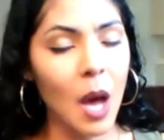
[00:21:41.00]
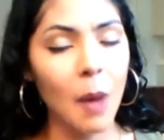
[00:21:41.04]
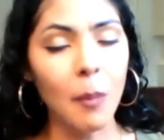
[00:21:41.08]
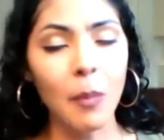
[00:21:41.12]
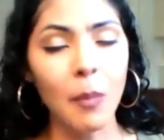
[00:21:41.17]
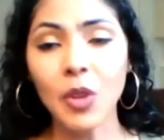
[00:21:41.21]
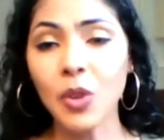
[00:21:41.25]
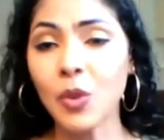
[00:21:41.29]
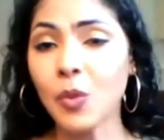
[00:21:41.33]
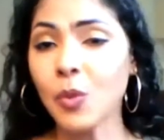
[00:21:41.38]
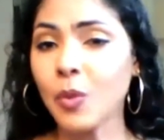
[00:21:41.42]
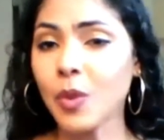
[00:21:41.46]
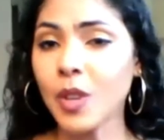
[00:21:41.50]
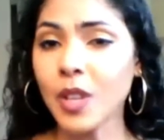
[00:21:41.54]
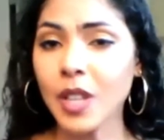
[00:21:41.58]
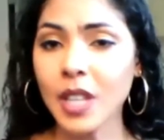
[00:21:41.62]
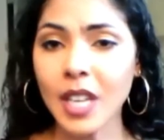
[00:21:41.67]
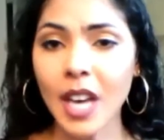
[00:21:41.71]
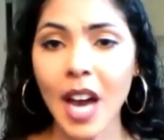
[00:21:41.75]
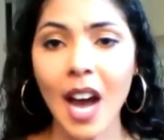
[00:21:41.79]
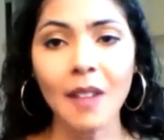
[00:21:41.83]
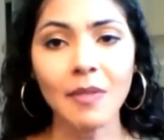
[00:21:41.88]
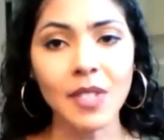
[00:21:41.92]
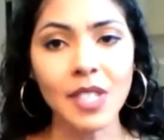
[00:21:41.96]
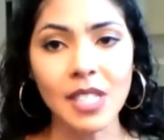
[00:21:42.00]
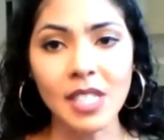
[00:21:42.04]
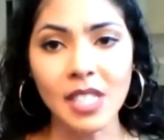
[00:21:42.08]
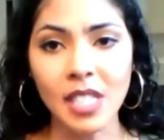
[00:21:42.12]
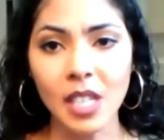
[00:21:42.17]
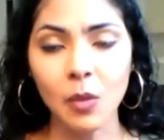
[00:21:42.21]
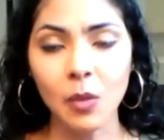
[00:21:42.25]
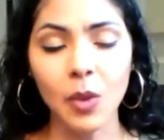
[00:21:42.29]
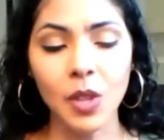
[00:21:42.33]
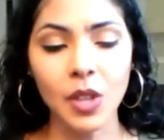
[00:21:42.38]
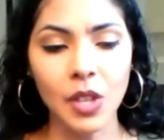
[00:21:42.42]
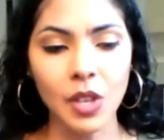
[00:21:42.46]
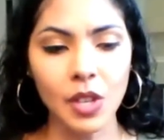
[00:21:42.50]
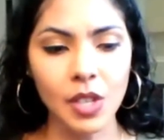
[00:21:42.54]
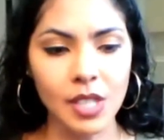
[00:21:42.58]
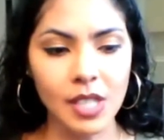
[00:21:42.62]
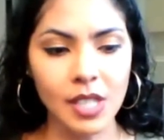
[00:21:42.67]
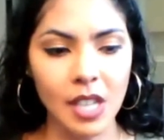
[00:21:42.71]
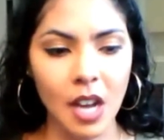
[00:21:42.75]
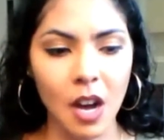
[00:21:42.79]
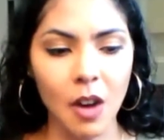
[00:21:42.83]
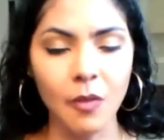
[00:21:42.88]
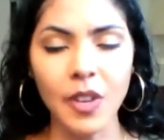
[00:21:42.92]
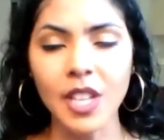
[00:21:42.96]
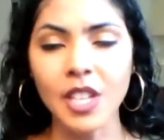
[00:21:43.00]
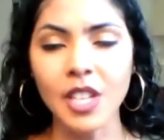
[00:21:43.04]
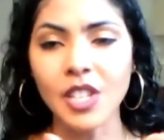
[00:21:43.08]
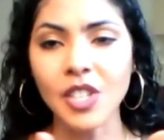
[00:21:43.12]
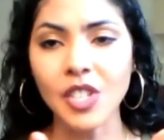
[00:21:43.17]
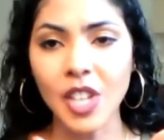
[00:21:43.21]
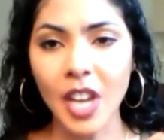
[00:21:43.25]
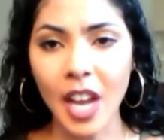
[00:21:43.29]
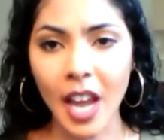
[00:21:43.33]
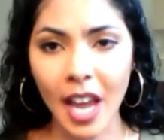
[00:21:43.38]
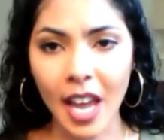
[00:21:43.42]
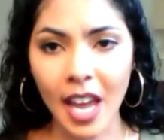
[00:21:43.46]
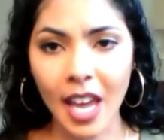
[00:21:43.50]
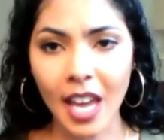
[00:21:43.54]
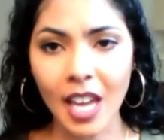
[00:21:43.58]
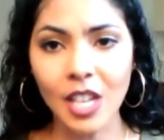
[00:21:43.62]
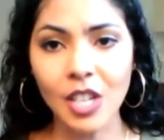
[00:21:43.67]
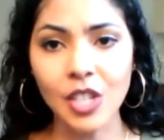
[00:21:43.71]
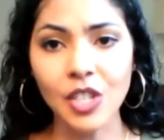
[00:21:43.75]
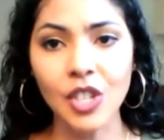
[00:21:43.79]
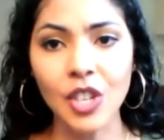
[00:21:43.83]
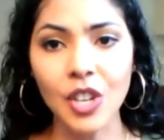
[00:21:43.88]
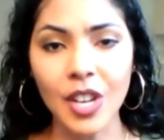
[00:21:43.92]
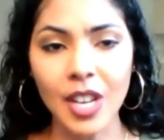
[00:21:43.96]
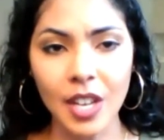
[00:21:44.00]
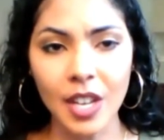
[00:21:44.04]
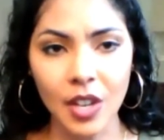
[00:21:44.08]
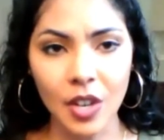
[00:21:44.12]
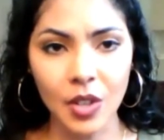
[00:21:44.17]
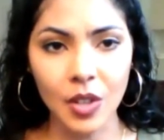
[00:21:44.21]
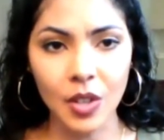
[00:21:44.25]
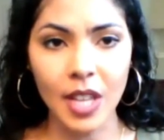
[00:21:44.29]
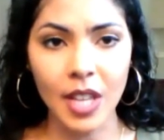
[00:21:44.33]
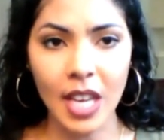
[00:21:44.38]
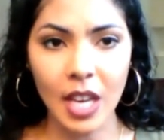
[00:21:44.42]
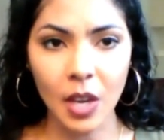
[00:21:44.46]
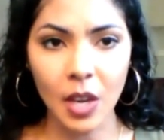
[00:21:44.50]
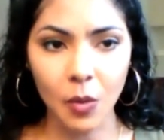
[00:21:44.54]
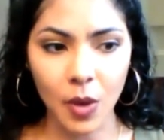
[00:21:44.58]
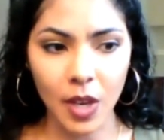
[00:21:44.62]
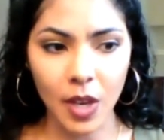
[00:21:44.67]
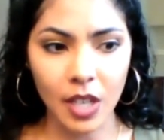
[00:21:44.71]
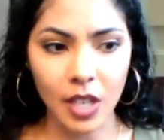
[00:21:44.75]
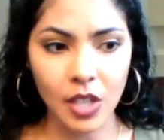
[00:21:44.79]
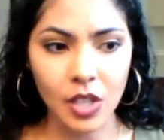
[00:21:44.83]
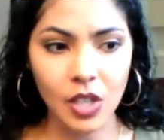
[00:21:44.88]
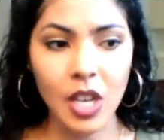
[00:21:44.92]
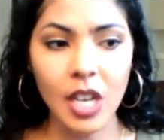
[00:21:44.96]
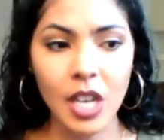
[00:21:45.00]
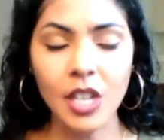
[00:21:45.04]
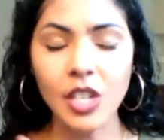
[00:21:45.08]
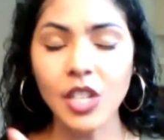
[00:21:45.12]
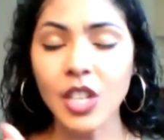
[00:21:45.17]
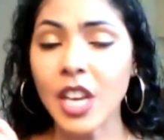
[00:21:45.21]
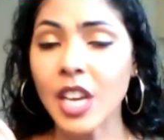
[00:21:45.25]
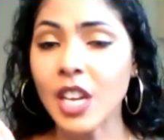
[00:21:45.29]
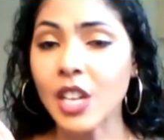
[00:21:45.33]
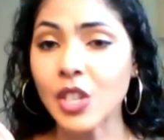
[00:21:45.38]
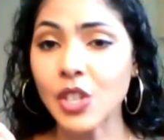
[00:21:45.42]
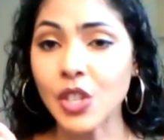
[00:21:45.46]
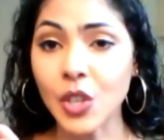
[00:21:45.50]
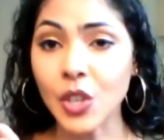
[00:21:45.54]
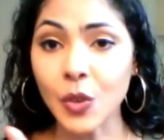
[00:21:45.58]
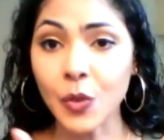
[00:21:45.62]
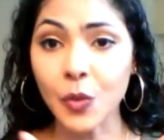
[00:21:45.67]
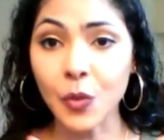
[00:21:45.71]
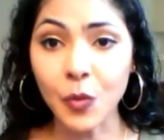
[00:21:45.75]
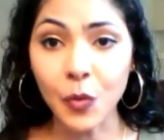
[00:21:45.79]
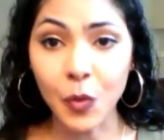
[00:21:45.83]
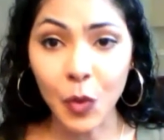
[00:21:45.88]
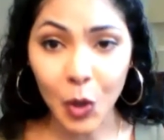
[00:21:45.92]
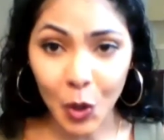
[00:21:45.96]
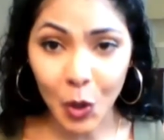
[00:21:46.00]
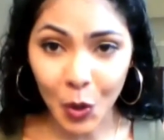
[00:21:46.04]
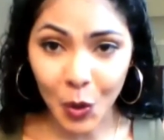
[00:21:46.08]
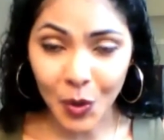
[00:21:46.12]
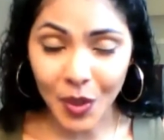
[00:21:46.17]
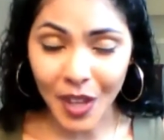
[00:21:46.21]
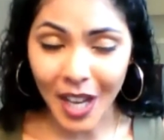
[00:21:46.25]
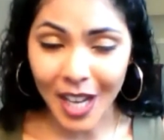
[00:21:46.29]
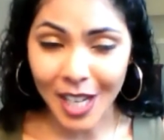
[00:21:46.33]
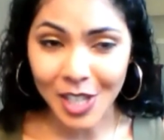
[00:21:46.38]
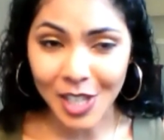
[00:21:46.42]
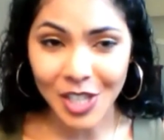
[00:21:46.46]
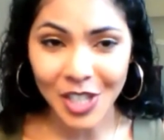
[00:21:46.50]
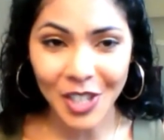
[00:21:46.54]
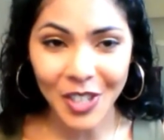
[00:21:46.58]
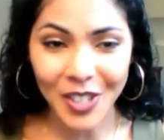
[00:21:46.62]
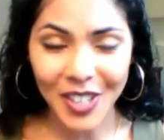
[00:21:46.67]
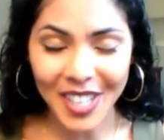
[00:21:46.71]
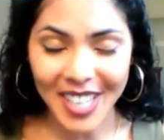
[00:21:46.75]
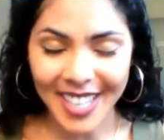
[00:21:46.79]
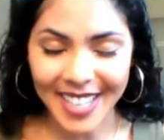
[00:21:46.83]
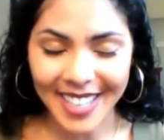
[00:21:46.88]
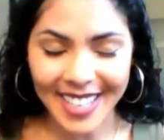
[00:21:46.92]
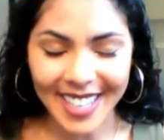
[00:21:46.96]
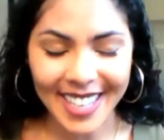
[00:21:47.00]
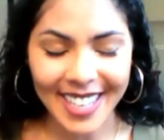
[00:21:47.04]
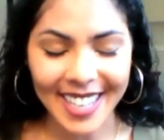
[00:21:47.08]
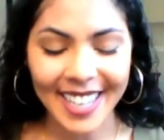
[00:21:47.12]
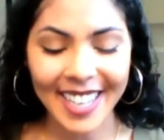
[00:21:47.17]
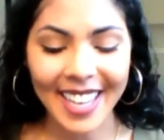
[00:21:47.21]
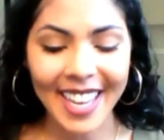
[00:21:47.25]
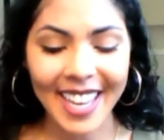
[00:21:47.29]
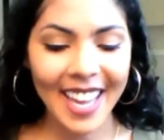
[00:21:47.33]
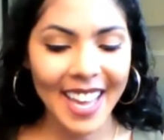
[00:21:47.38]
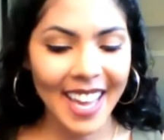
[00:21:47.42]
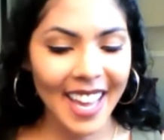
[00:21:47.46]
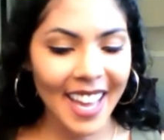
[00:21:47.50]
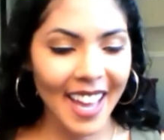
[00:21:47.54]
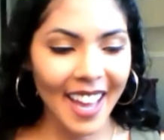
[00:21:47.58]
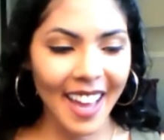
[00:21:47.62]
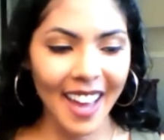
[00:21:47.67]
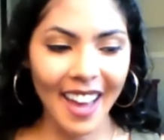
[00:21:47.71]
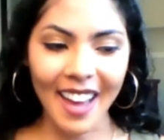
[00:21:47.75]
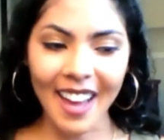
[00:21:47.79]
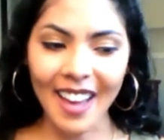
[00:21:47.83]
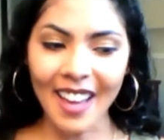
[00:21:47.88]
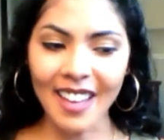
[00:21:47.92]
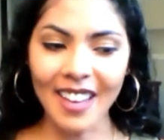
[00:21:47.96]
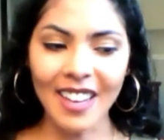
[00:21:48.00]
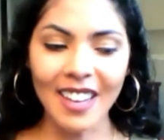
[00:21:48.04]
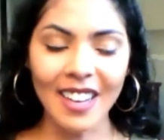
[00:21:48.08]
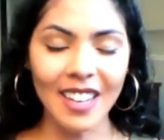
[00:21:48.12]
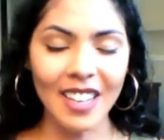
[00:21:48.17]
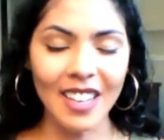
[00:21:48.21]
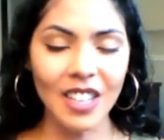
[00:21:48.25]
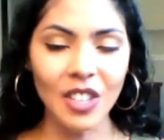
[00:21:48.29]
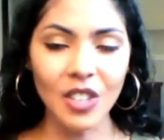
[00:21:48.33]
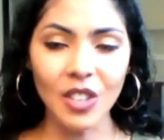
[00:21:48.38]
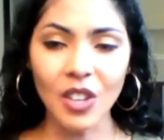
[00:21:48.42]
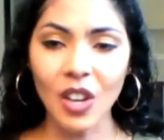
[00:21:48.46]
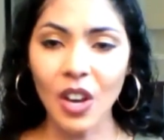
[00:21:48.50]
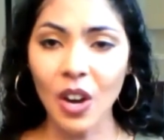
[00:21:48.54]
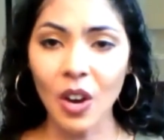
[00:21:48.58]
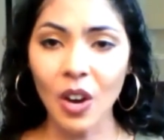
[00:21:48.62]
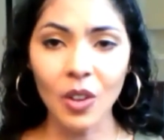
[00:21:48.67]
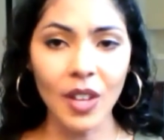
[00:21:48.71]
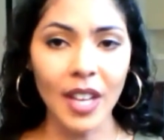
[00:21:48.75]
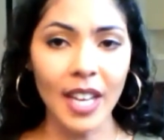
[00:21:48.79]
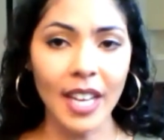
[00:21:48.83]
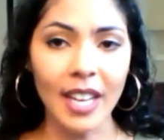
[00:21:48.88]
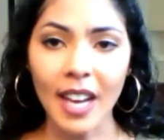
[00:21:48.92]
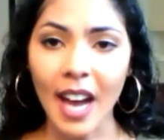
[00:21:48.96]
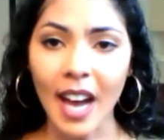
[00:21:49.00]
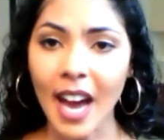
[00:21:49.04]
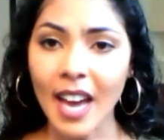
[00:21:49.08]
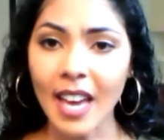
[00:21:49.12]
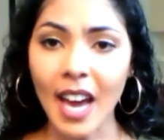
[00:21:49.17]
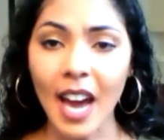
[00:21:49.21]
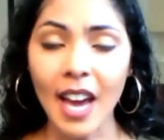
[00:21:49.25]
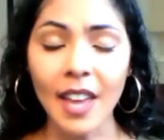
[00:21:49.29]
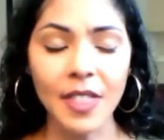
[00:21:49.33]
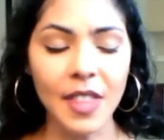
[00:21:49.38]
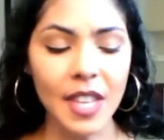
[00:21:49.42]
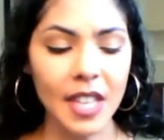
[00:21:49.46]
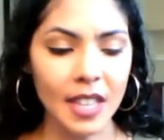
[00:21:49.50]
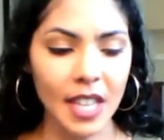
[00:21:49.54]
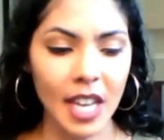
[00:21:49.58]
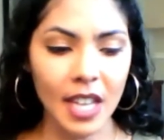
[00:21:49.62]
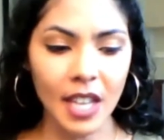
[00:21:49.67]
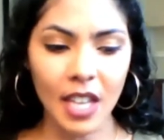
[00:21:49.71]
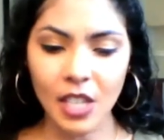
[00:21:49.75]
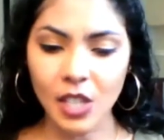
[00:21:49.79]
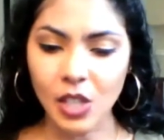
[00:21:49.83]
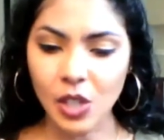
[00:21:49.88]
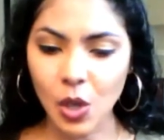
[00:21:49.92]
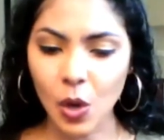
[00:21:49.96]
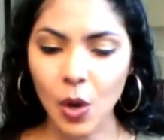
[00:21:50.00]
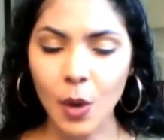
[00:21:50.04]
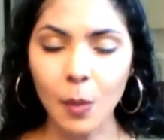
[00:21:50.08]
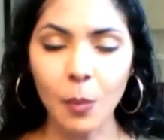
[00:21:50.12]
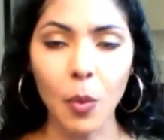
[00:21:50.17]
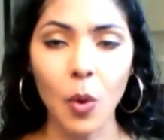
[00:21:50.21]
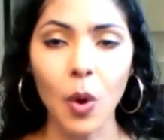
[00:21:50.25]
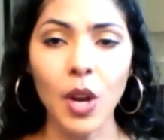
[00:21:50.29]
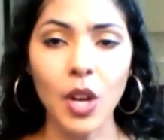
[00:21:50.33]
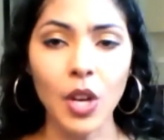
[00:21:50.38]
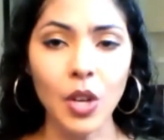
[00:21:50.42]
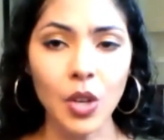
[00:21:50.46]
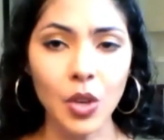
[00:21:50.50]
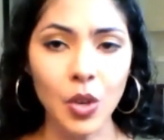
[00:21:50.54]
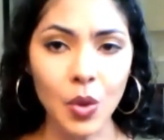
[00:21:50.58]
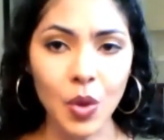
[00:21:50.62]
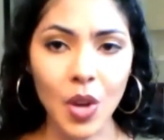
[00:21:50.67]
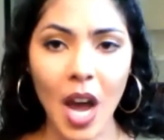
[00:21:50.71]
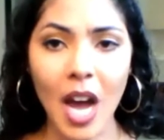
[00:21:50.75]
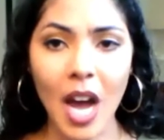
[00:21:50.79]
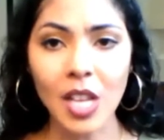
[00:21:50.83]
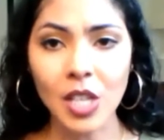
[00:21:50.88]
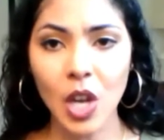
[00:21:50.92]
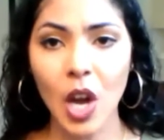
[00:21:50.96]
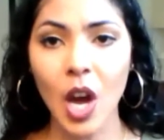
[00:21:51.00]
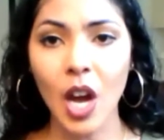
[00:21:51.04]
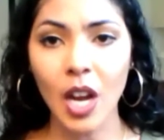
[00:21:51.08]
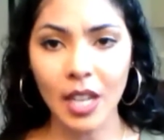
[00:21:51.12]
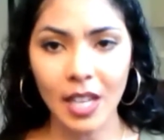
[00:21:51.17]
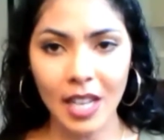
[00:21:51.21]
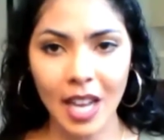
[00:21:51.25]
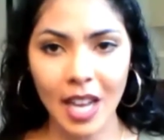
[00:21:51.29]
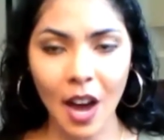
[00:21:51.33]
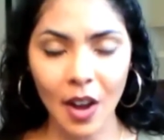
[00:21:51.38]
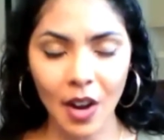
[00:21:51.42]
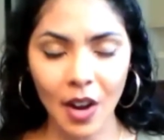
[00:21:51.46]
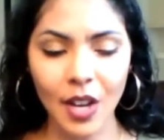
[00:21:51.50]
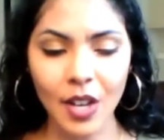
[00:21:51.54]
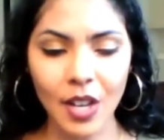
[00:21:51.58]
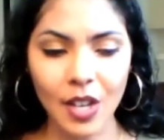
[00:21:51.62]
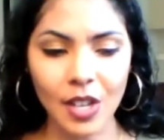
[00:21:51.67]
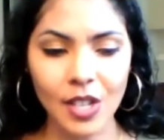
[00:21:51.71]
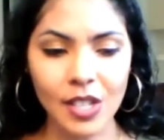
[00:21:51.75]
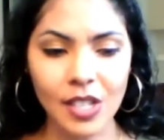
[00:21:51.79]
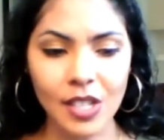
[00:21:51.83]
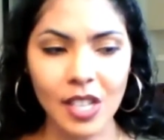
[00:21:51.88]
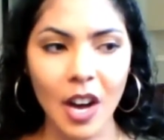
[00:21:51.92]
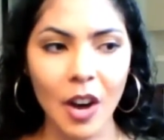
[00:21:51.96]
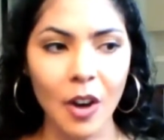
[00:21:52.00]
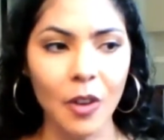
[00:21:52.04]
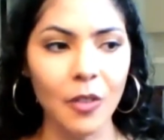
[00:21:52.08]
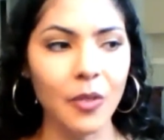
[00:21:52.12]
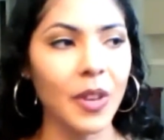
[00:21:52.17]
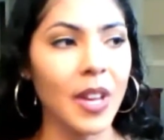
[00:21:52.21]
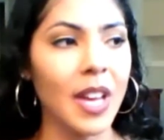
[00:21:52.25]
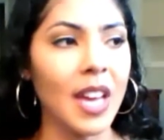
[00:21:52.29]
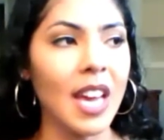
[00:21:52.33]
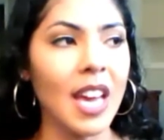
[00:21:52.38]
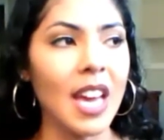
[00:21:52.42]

but you really have to sit with yourself and change your inner language, change food that you're eating. Yes. And, I think that is so important. Do not talk down on yourself.